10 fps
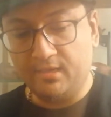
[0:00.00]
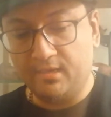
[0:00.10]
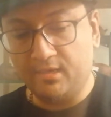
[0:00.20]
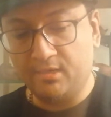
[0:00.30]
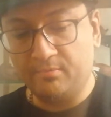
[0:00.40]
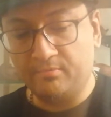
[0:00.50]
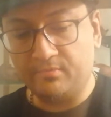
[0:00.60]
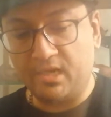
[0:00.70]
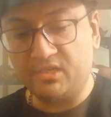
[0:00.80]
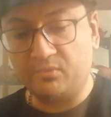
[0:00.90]
I
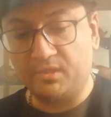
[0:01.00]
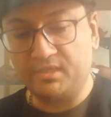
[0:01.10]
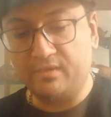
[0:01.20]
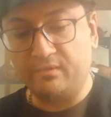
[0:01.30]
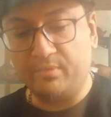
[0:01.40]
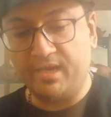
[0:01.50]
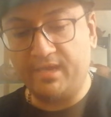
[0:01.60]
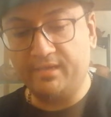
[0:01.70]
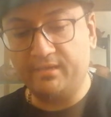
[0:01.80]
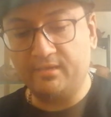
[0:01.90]
just want to see if the
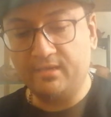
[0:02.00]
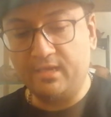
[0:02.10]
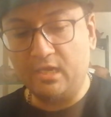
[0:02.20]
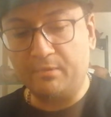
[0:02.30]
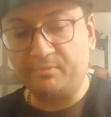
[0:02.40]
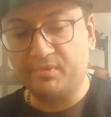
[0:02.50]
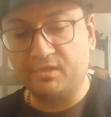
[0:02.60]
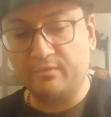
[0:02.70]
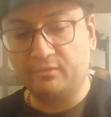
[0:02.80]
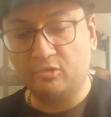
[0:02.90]
bag helps
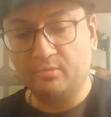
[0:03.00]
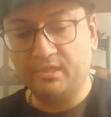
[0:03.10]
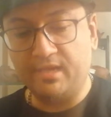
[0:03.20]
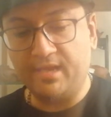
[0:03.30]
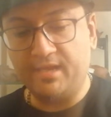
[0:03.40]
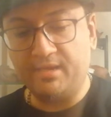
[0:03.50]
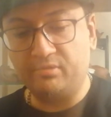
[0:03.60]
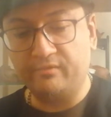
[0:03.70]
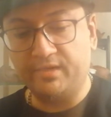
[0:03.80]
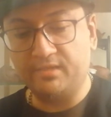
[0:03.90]
preserve aroma and
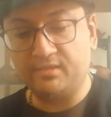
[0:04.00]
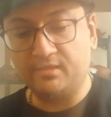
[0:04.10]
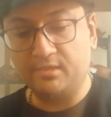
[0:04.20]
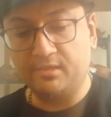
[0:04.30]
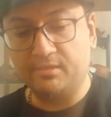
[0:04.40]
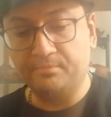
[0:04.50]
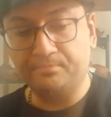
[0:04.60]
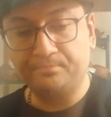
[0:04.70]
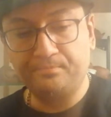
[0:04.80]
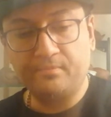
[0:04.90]
prevents
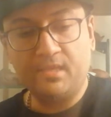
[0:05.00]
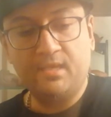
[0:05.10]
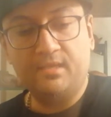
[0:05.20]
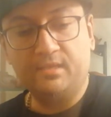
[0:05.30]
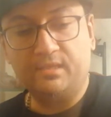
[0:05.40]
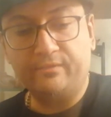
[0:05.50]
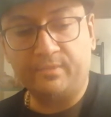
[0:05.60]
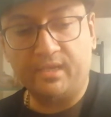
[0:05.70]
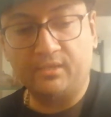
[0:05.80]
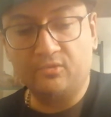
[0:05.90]
the tea from
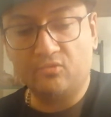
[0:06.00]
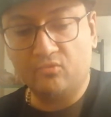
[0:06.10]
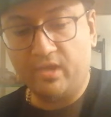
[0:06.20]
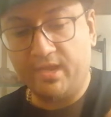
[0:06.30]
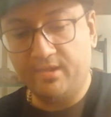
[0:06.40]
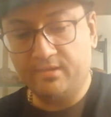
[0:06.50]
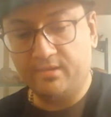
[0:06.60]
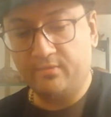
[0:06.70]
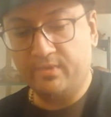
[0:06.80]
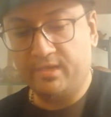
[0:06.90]
getting too wet
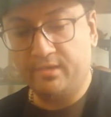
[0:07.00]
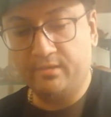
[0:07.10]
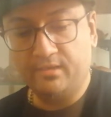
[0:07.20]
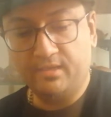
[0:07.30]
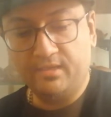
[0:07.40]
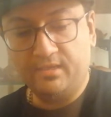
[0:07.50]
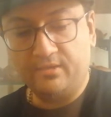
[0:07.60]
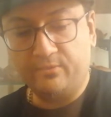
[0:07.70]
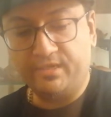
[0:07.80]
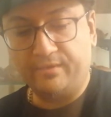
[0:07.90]
when
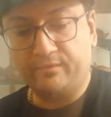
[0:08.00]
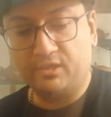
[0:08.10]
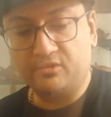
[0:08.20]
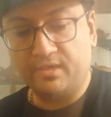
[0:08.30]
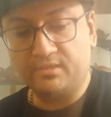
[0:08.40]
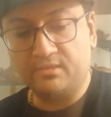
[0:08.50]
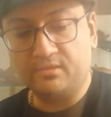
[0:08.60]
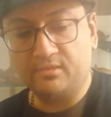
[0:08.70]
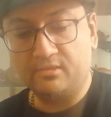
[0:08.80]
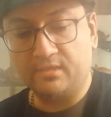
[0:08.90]
you get
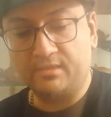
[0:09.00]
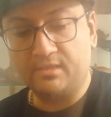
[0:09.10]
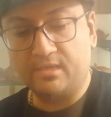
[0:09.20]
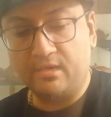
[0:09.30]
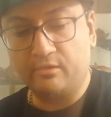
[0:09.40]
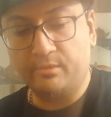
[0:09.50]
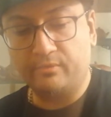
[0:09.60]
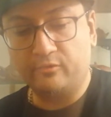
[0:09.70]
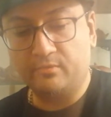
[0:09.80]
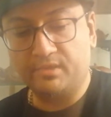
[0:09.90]
fluctuations. So let's see how it
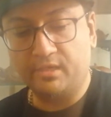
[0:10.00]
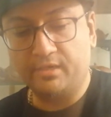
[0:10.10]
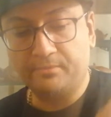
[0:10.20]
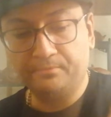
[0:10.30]
performs today.